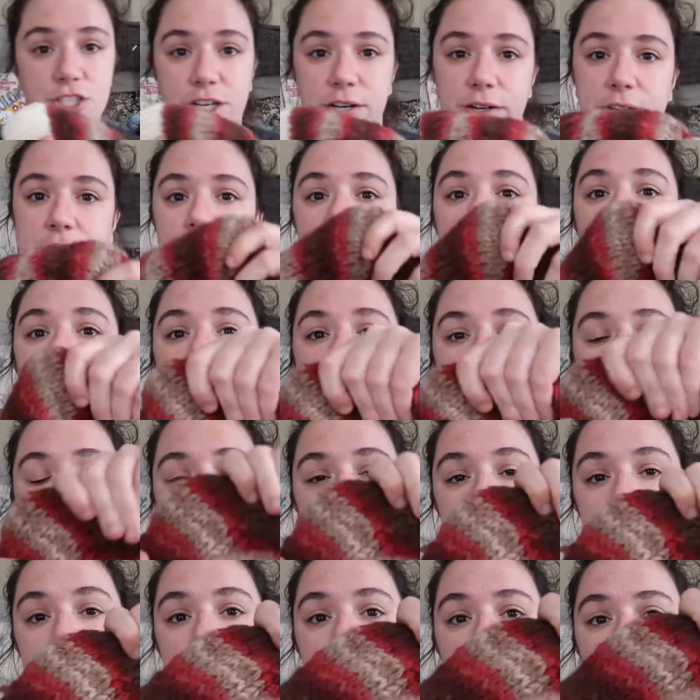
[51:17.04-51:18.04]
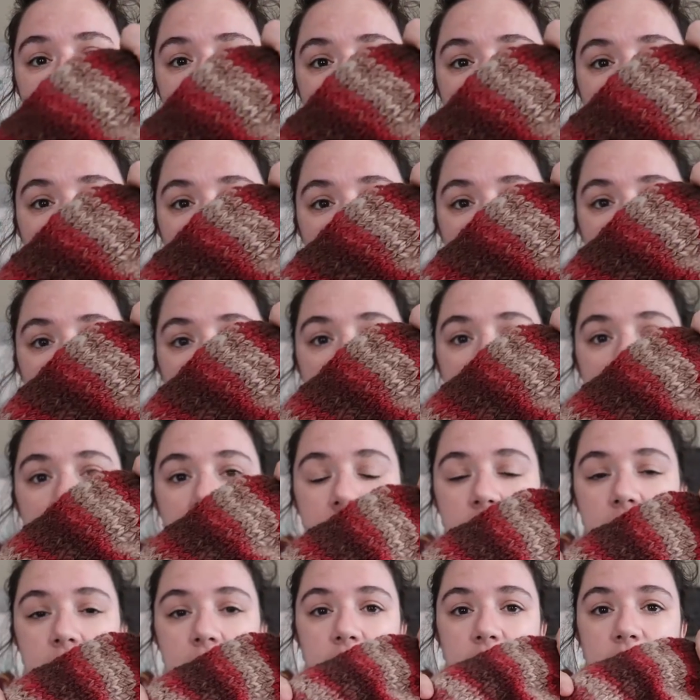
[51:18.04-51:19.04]
Cherry Cola fiber,
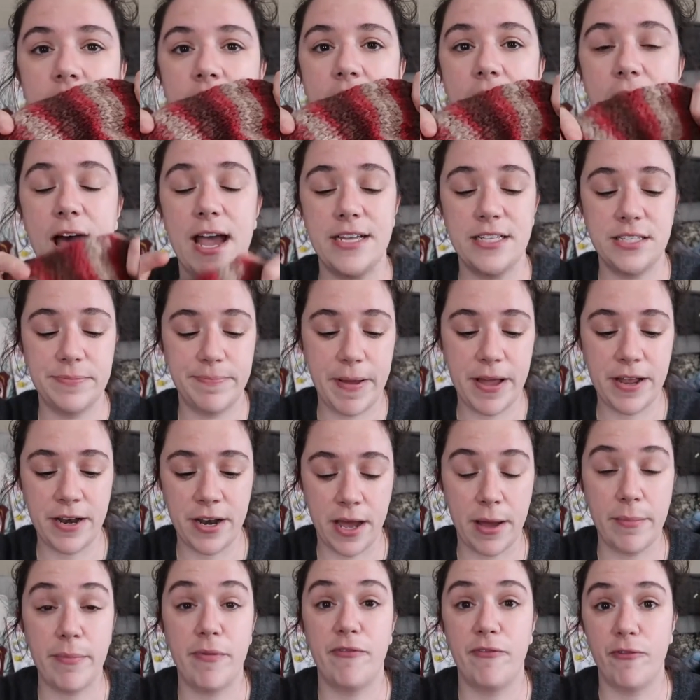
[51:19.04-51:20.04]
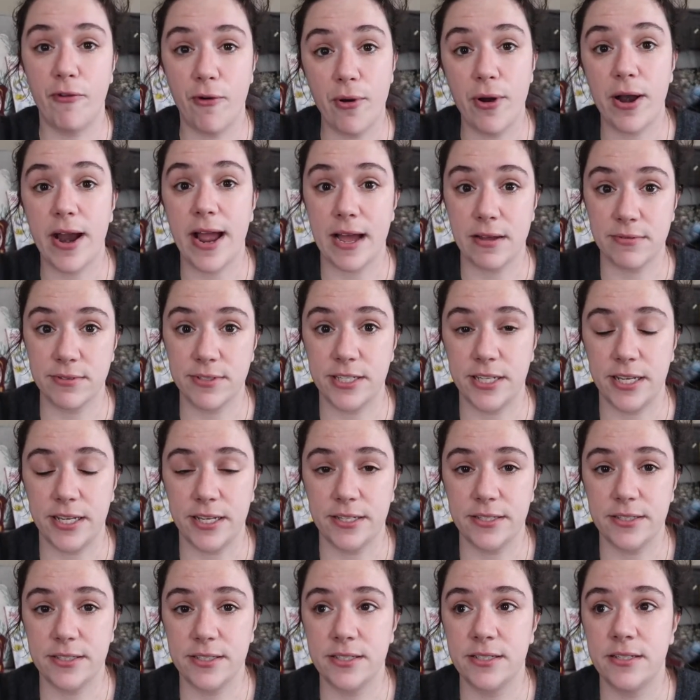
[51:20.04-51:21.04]
I spun up four
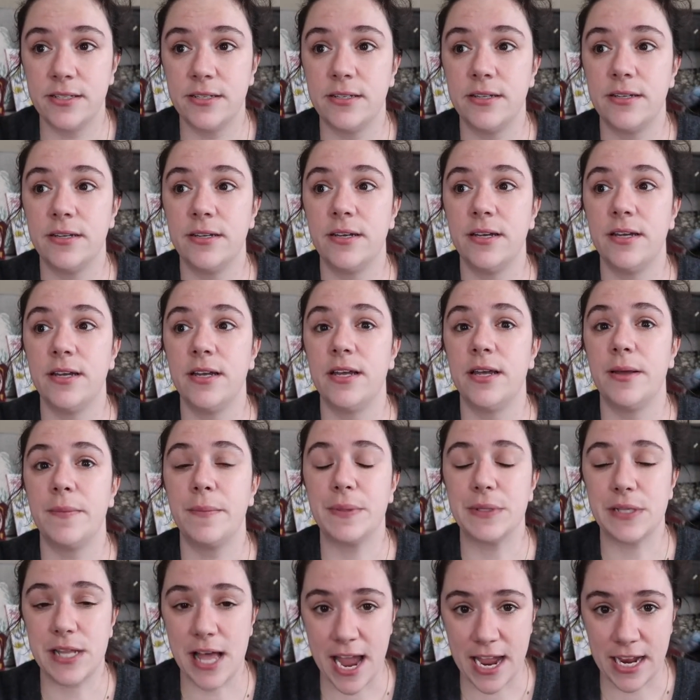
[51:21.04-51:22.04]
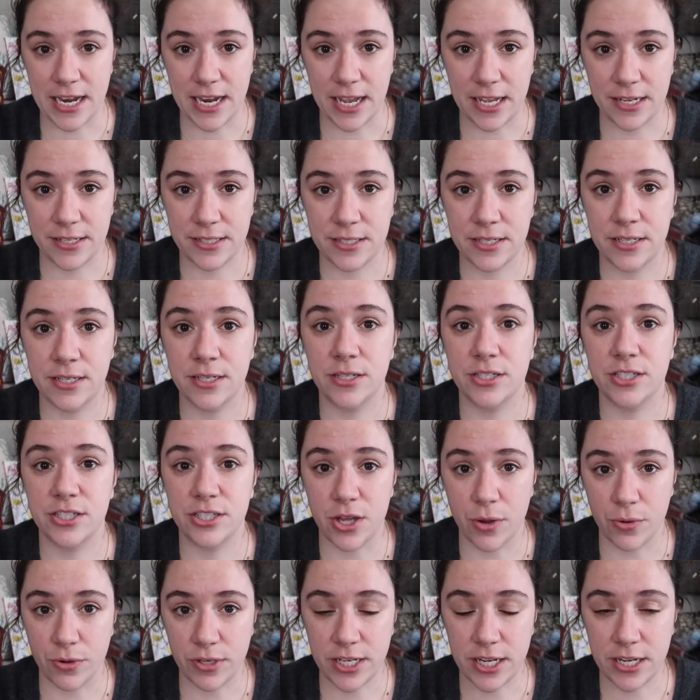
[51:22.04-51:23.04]
ounces, plied it,
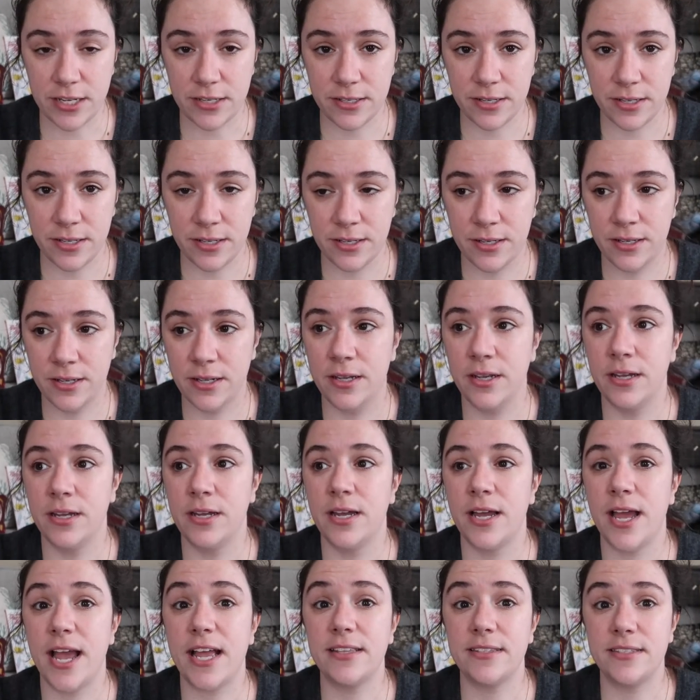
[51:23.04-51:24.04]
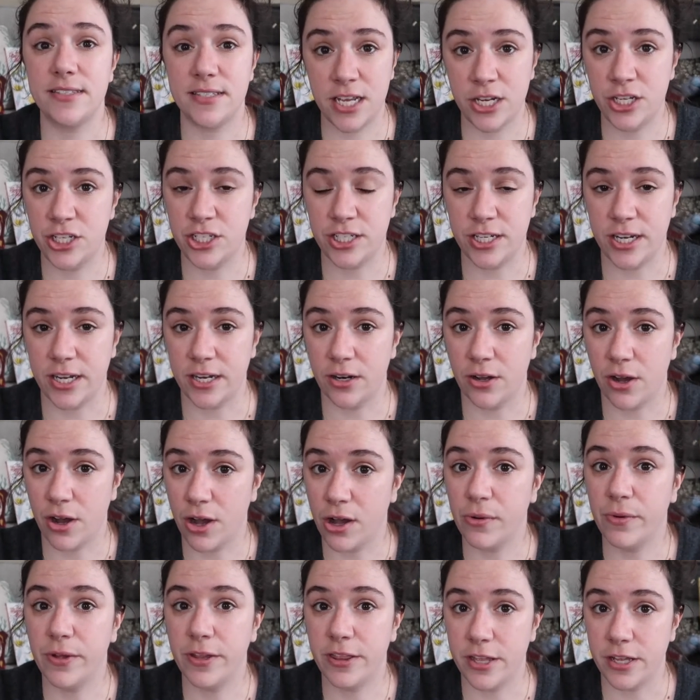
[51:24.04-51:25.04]
soaked it, and stitched it
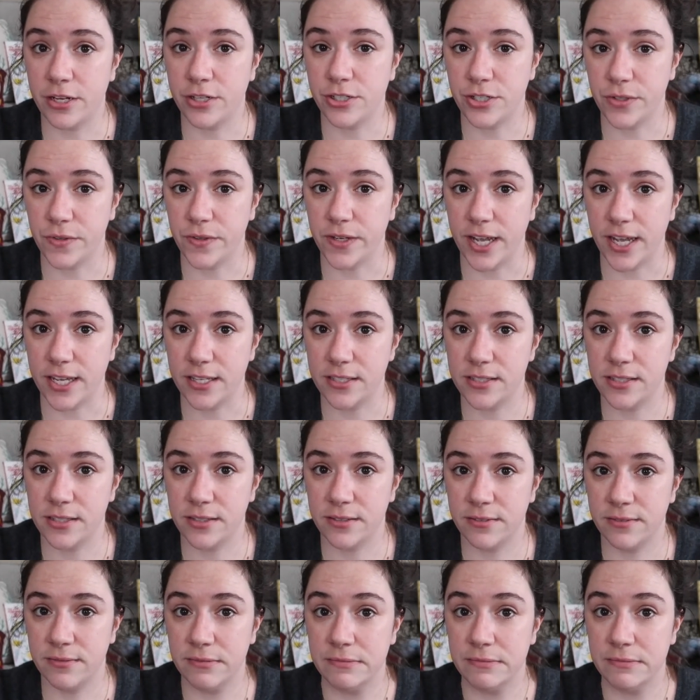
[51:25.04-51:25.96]
all within two days.